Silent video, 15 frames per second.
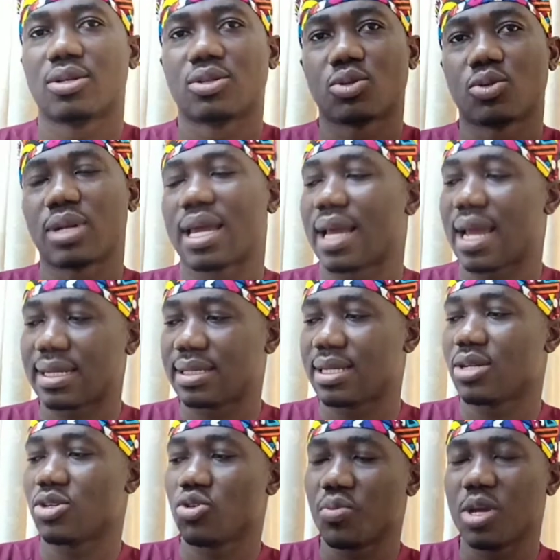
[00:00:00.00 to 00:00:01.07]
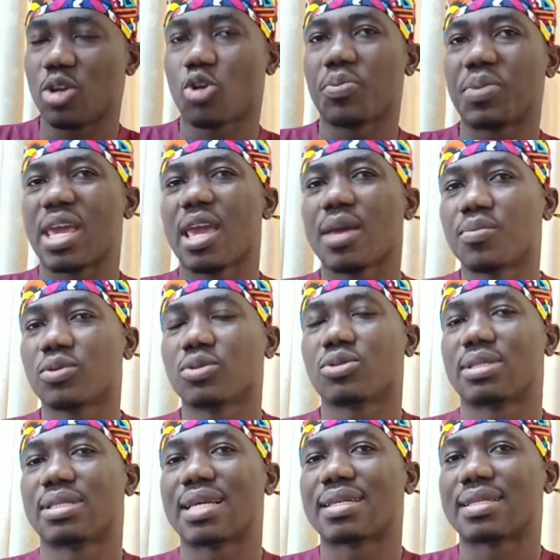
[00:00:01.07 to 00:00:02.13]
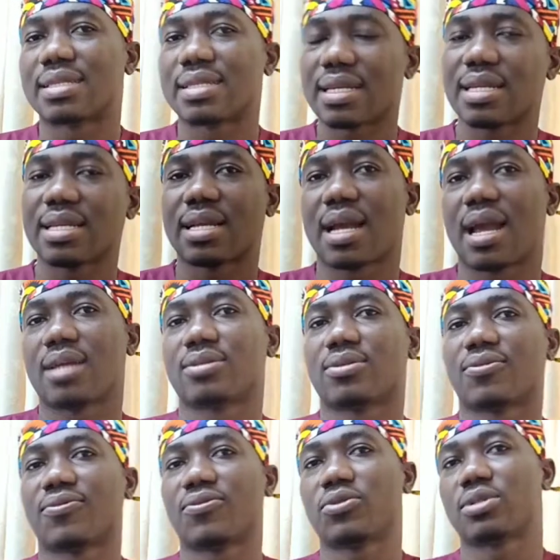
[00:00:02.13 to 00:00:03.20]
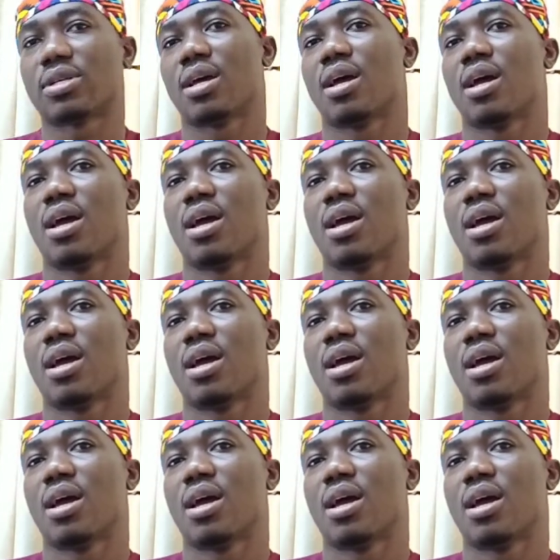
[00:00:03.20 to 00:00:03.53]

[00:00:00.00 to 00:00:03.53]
So like I said, you may not be able to take certain kinds of food,